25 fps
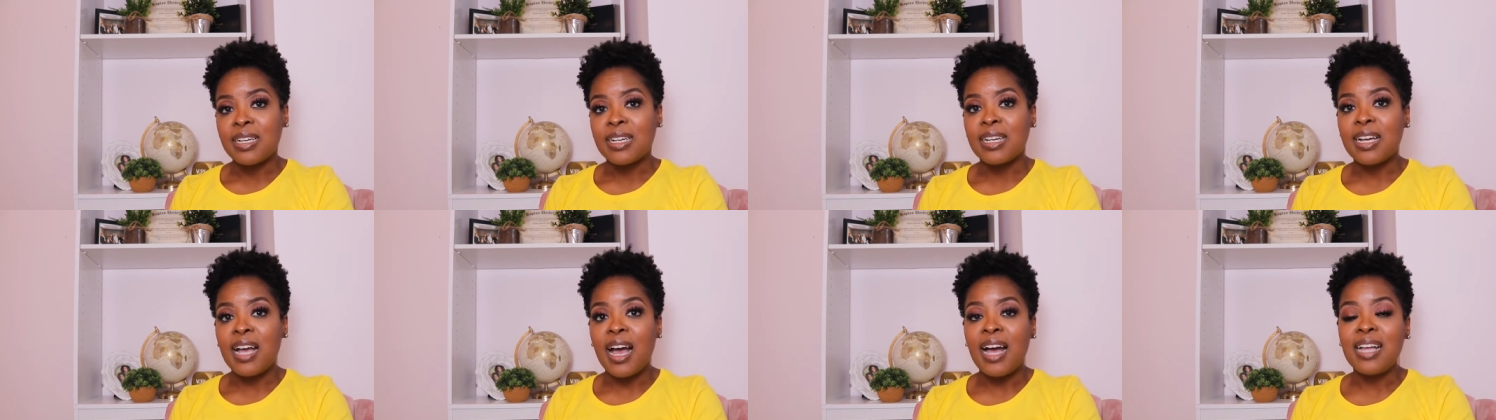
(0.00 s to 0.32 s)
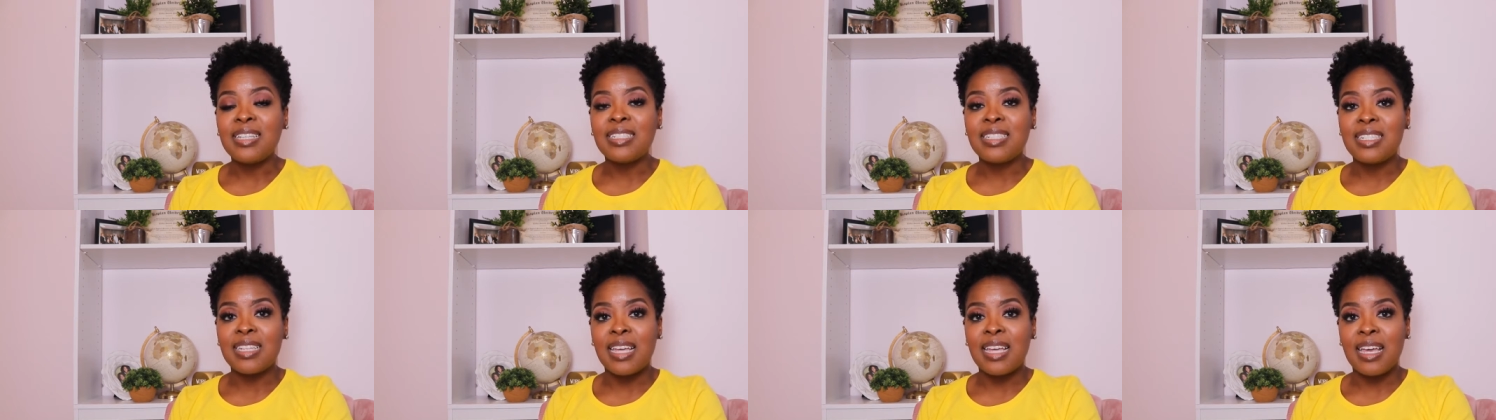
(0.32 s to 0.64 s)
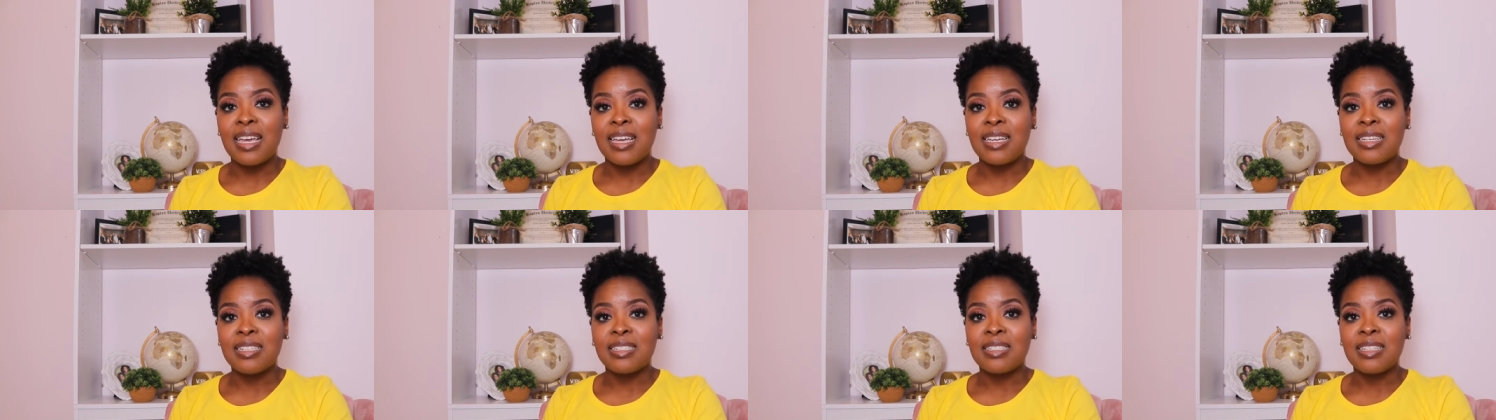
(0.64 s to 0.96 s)
God
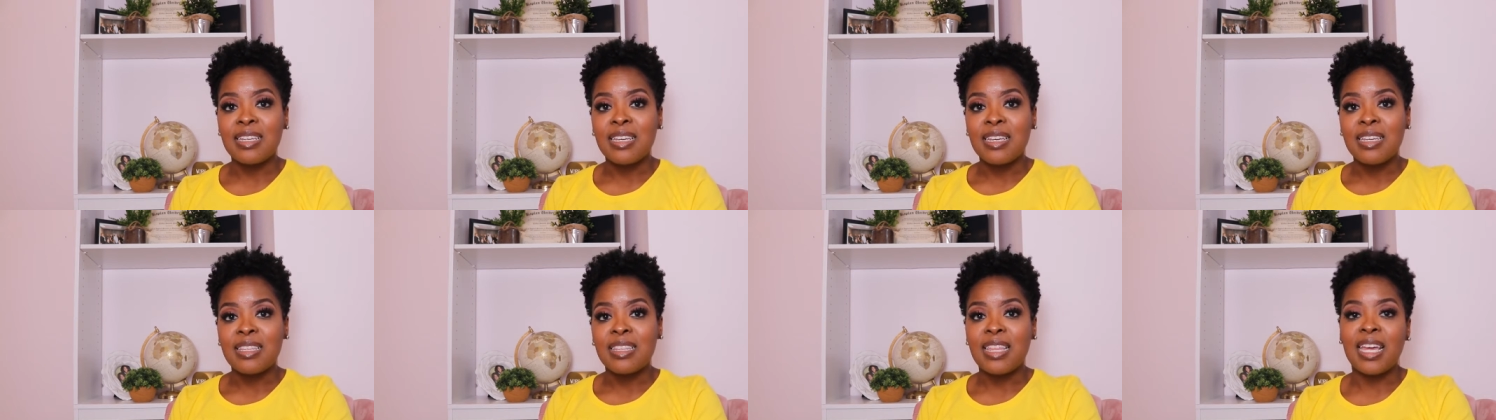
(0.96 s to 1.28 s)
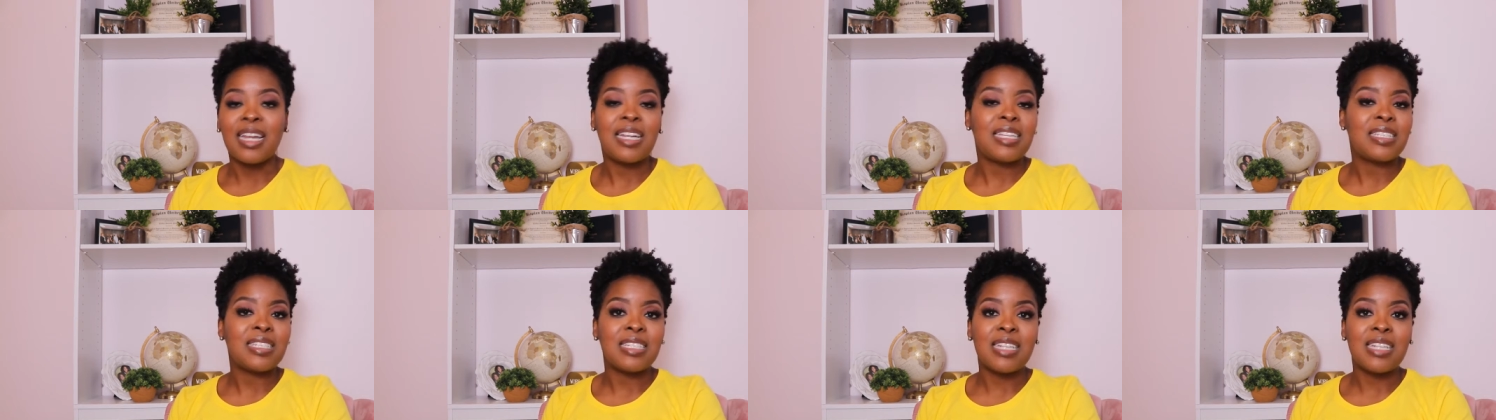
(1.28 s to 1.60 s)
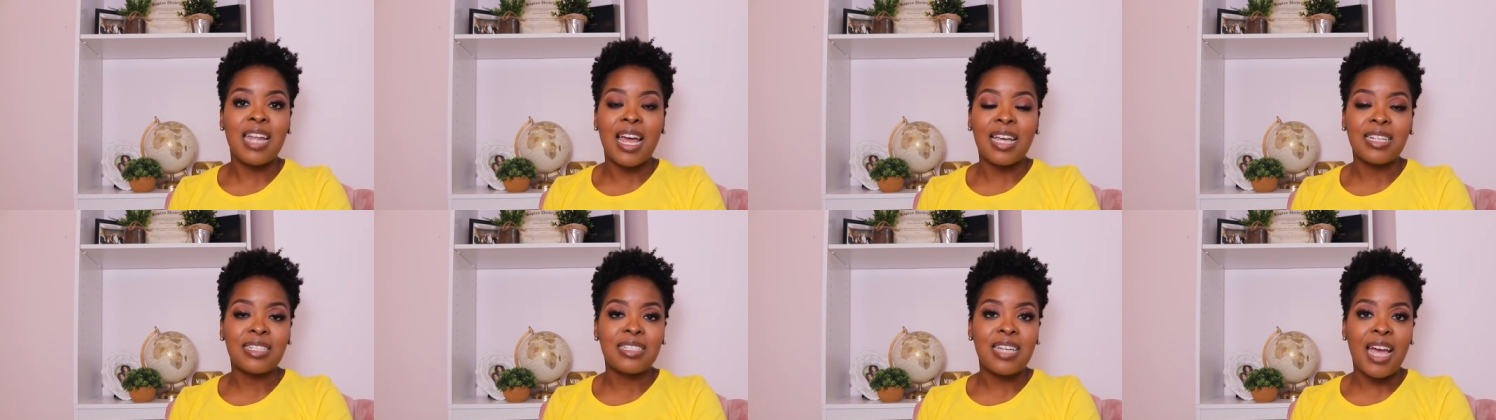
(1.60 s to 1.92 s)
says that it's
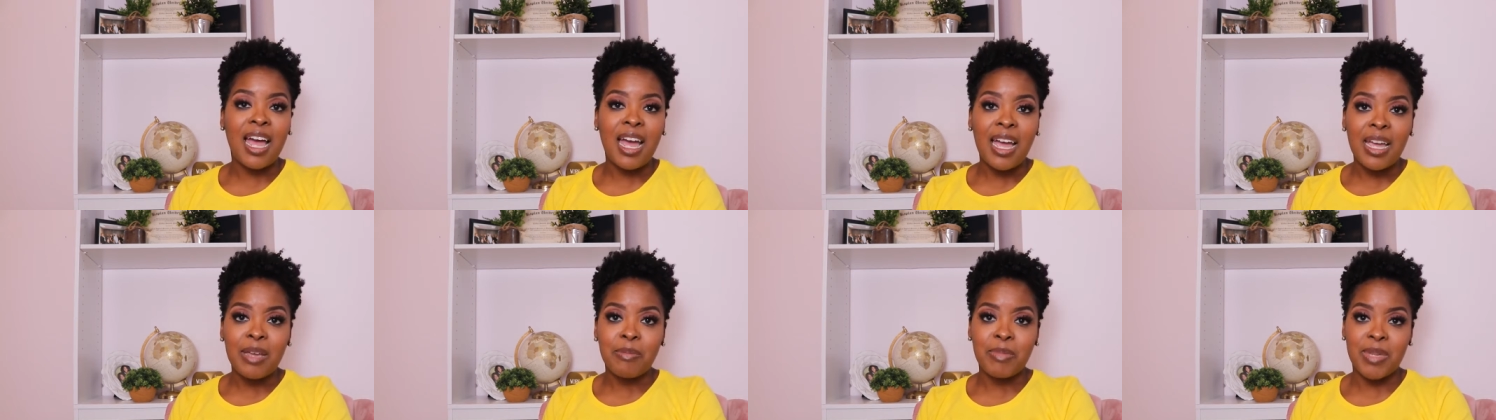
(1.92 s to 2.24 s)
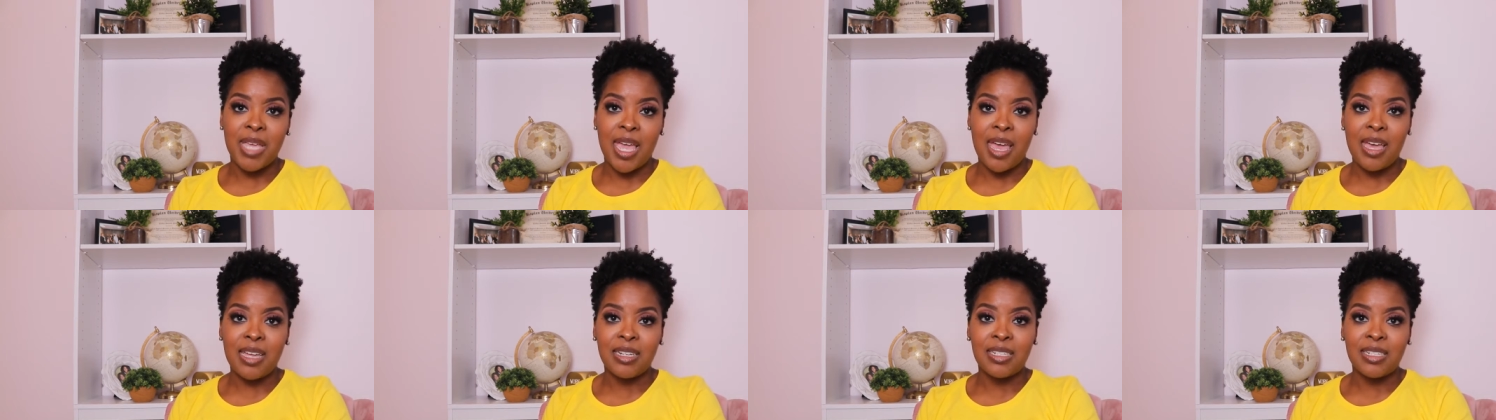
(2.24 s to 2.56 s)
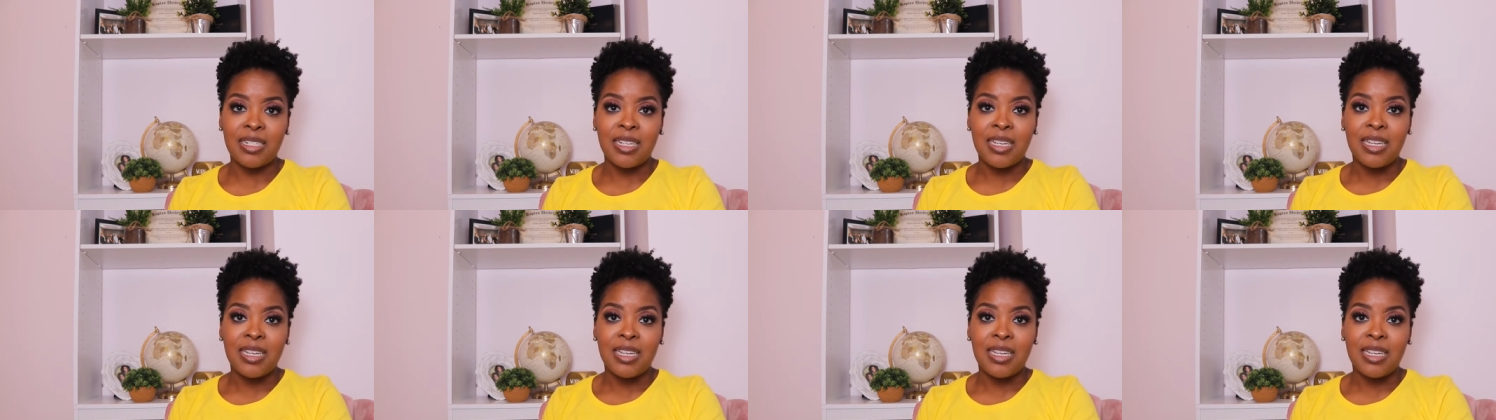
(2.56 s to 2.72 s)
not time yet.